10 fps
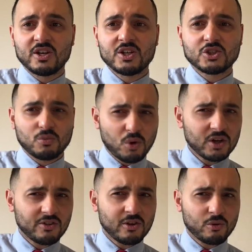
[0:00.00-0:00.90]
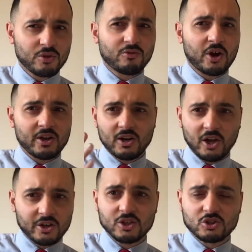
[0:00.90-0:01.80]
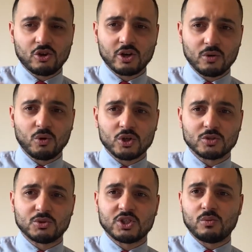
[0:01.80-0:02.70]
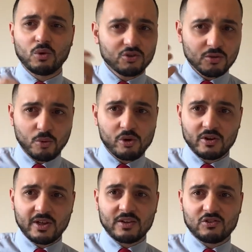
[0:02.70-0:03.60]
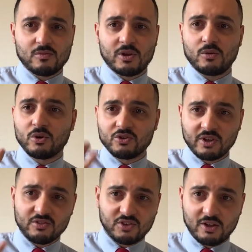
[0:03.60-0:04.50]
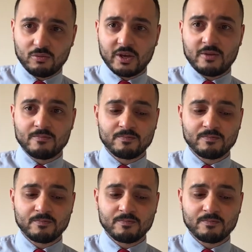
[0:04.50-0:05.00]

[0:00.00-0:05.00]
So why did the author write like a sock in a washing machine? What's the point of that simile? What does that tell me?